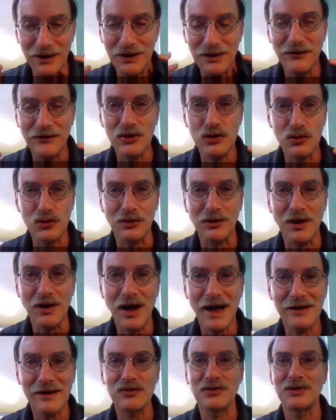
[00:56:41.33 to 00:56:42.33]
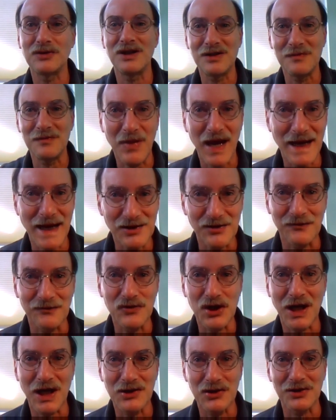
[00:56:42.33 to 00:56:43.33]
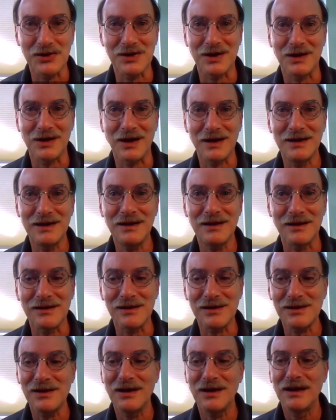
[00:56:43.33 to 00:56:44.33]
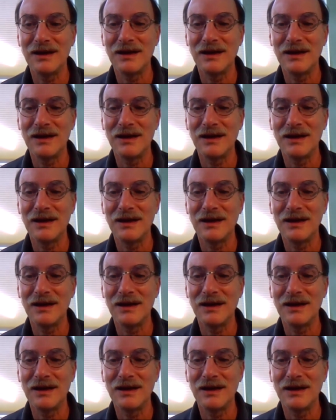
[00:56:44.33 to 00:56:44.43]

individual lives with these massive changes in ideas